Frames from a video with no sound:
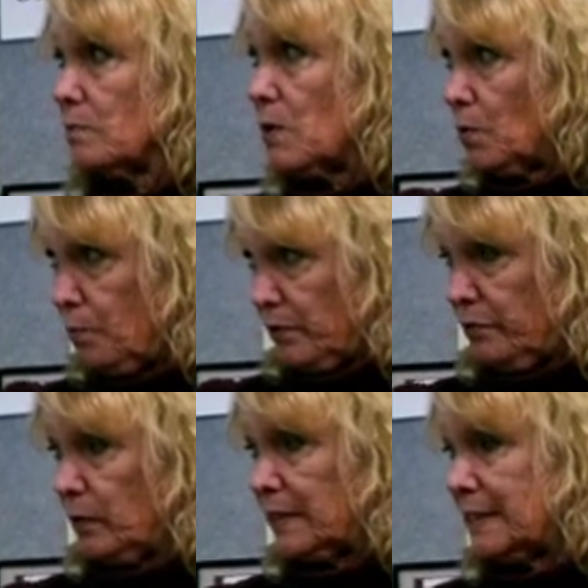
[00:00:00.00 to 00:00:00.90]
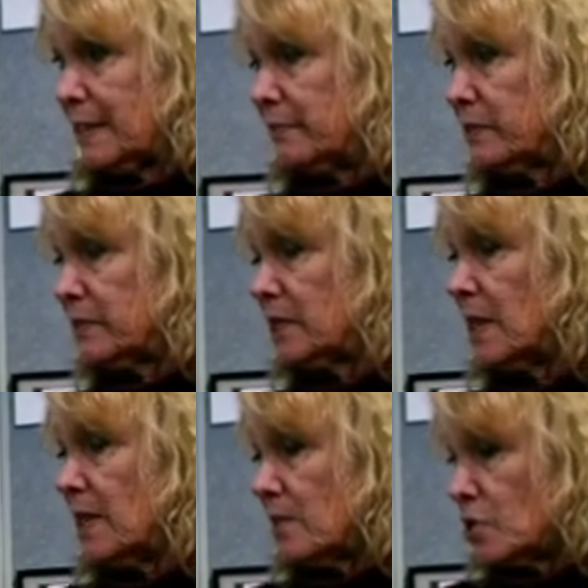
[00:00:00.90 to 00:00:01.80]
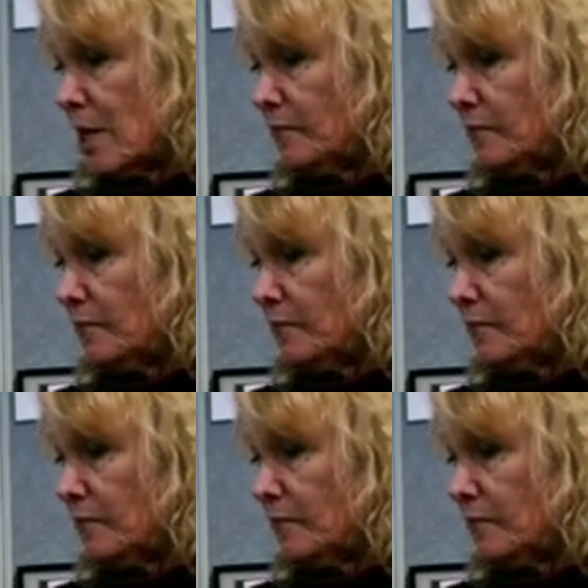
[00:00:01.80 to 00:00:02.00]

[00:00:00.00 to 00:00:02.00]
MOB with Rennie Davis. John